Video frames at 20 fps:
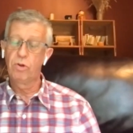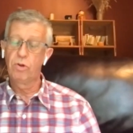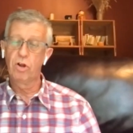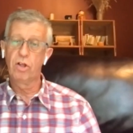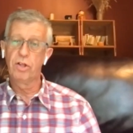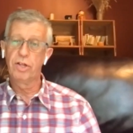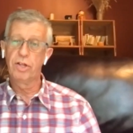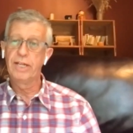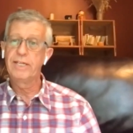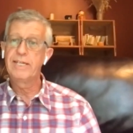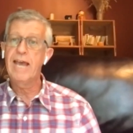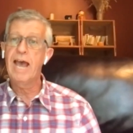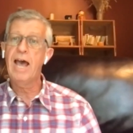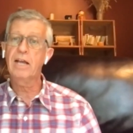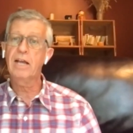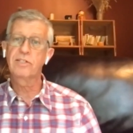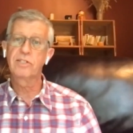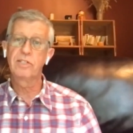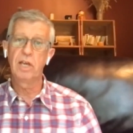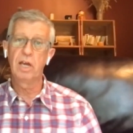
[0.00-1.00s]
we call it
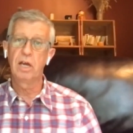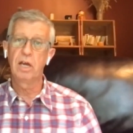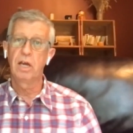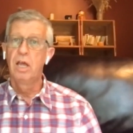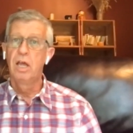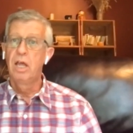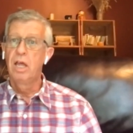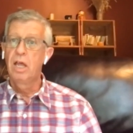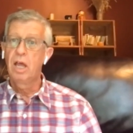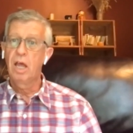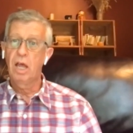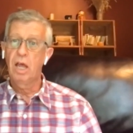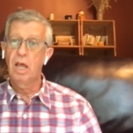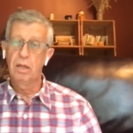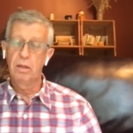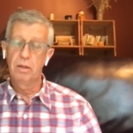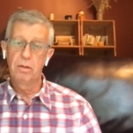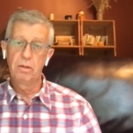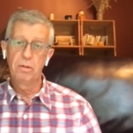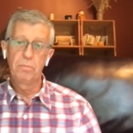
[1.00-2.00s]
ataxia.
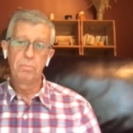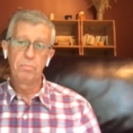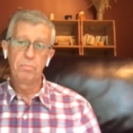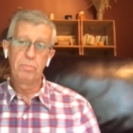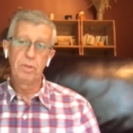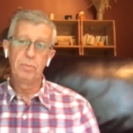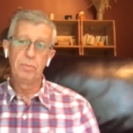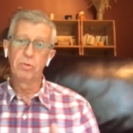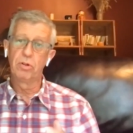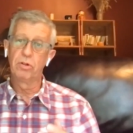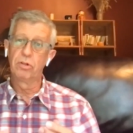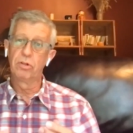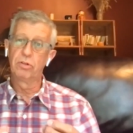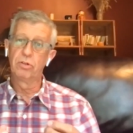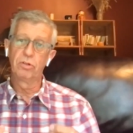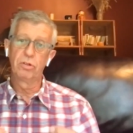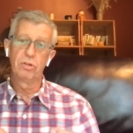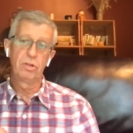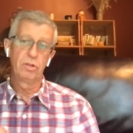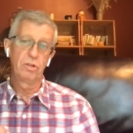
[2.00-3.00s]
Mm.
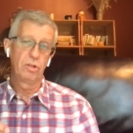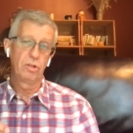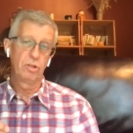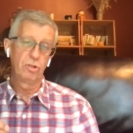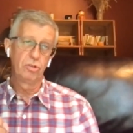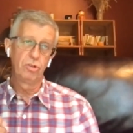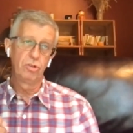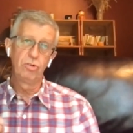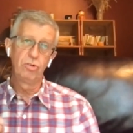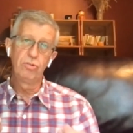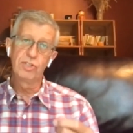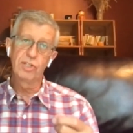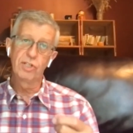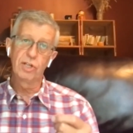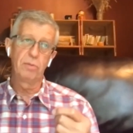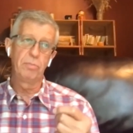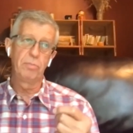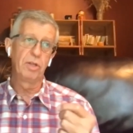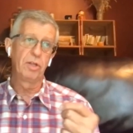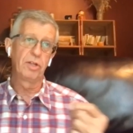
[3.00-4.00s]
people lose
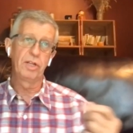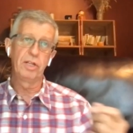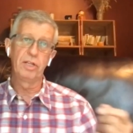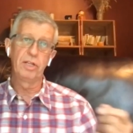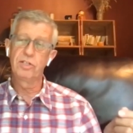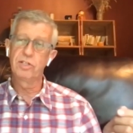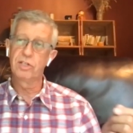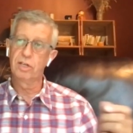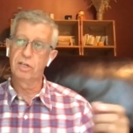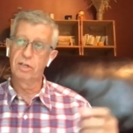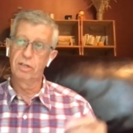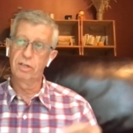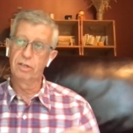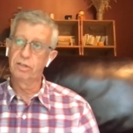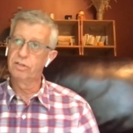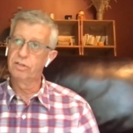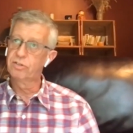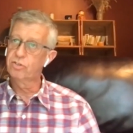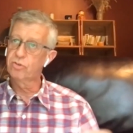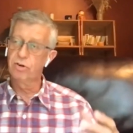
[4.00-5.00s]
their ability
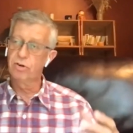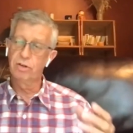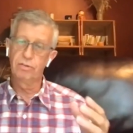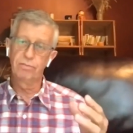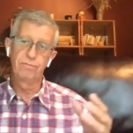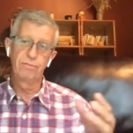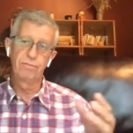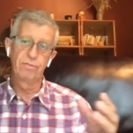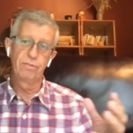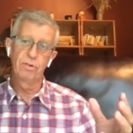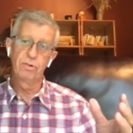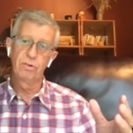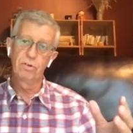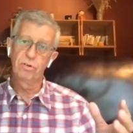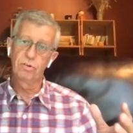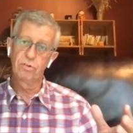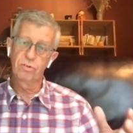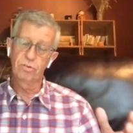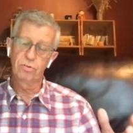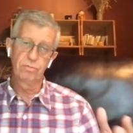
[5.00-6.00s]
to sort of
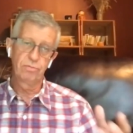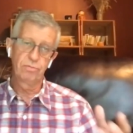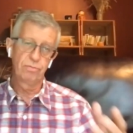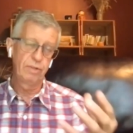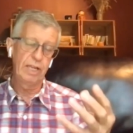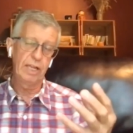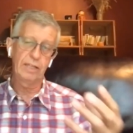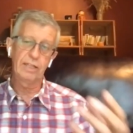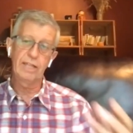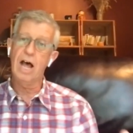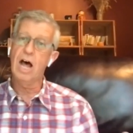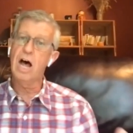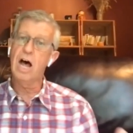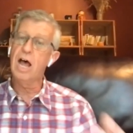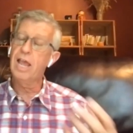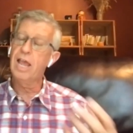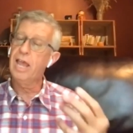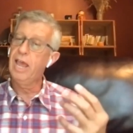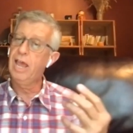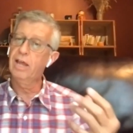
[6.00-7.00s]
get
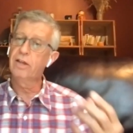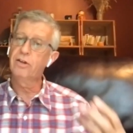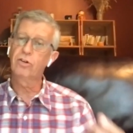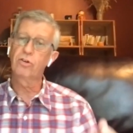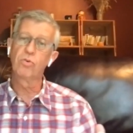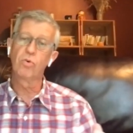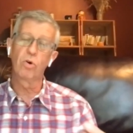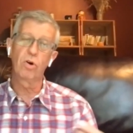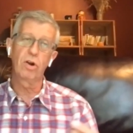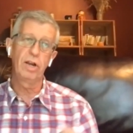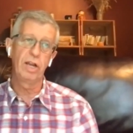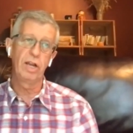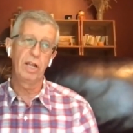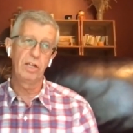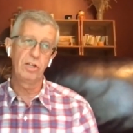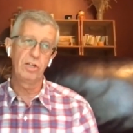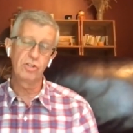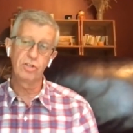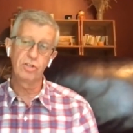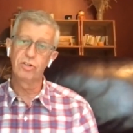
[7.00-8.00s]
eye-hand
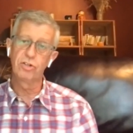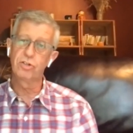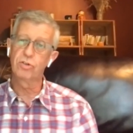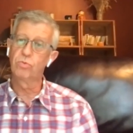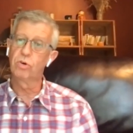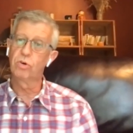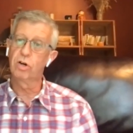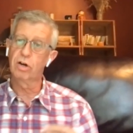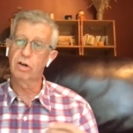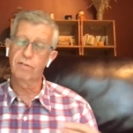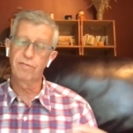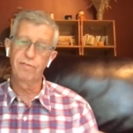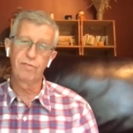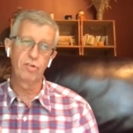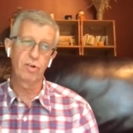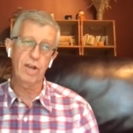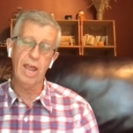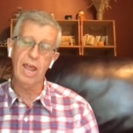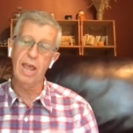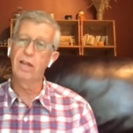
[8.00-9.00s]
coordination to work,
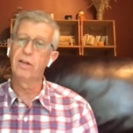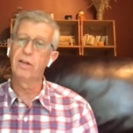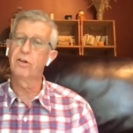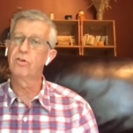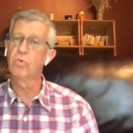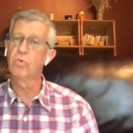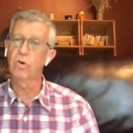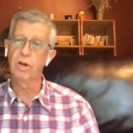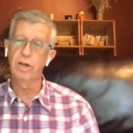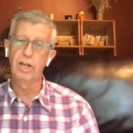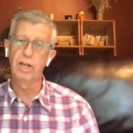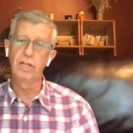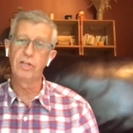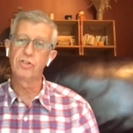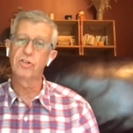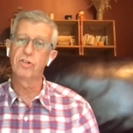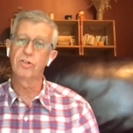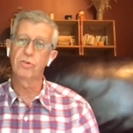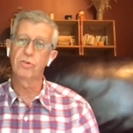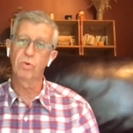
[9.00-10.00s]
foot-hand
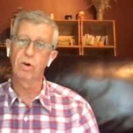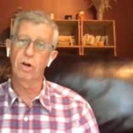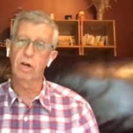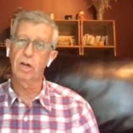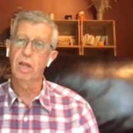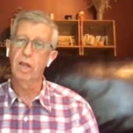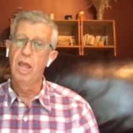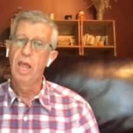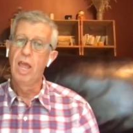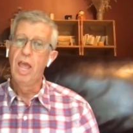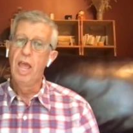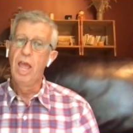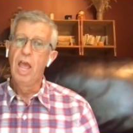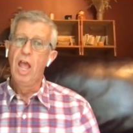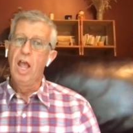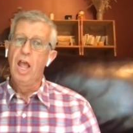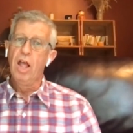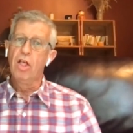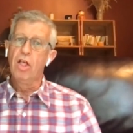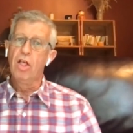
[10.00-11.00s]
coordination to work.
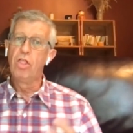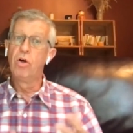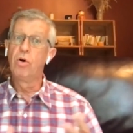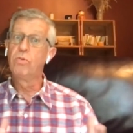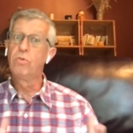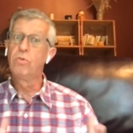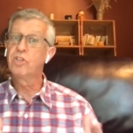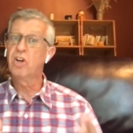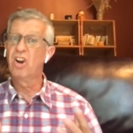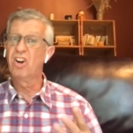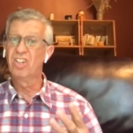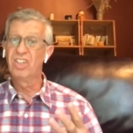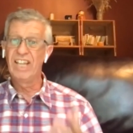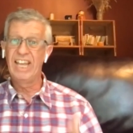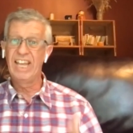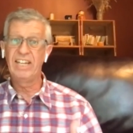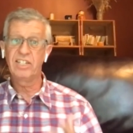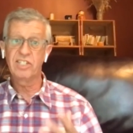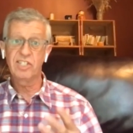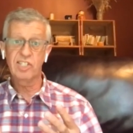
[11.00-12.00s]
Those are
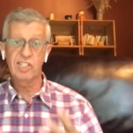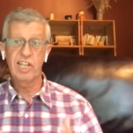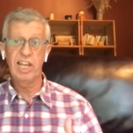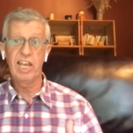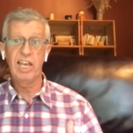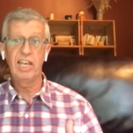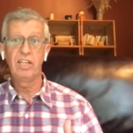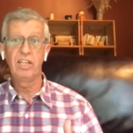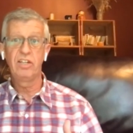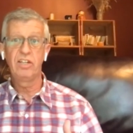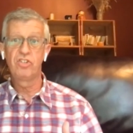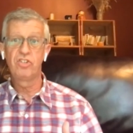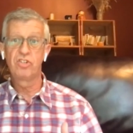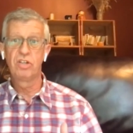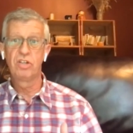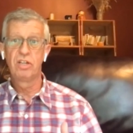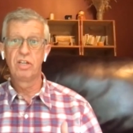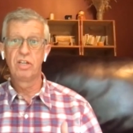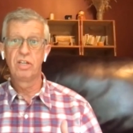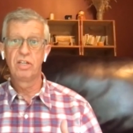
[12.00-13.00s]

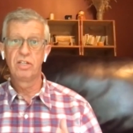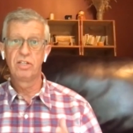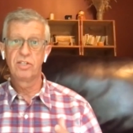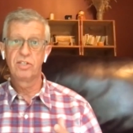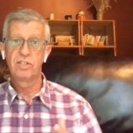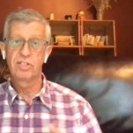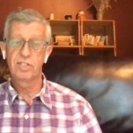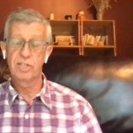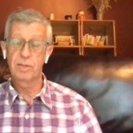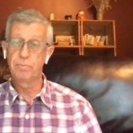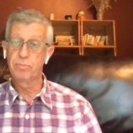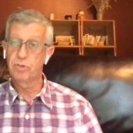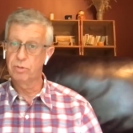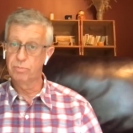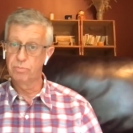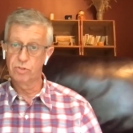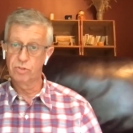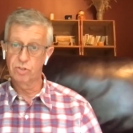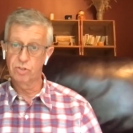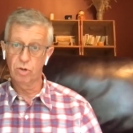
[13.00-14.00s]
late-stage
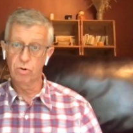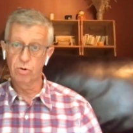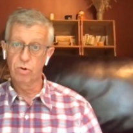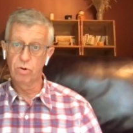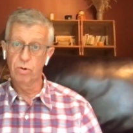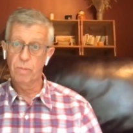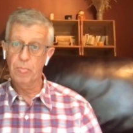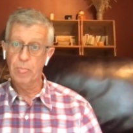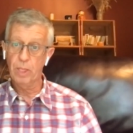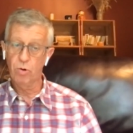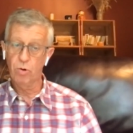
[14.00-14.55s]
symptoms, though,